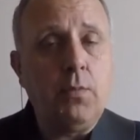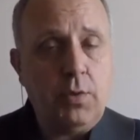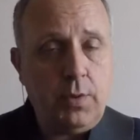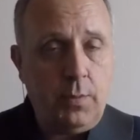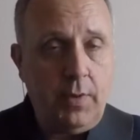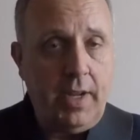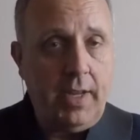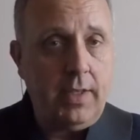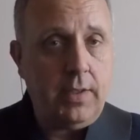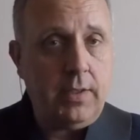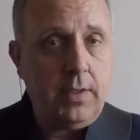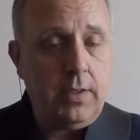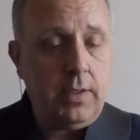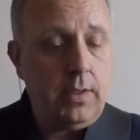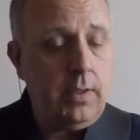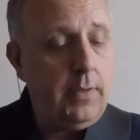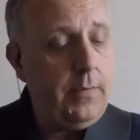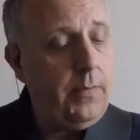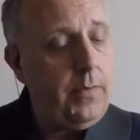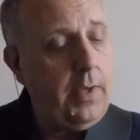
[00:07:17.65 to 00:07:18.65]
rest,
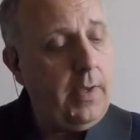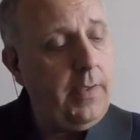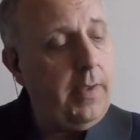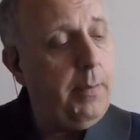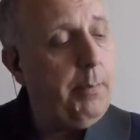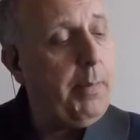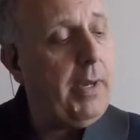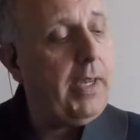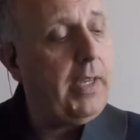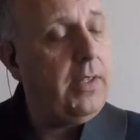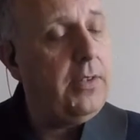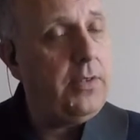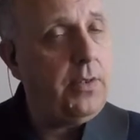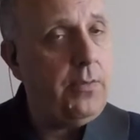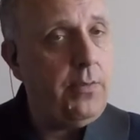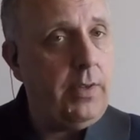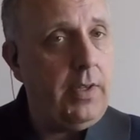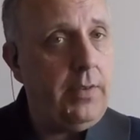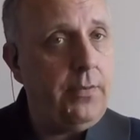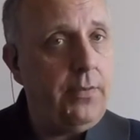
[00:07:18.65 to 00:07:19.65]
and then back into the
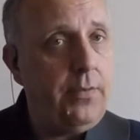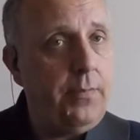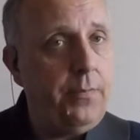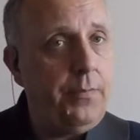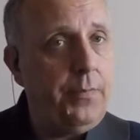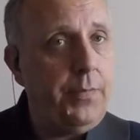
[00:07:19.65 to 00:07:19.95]
riff.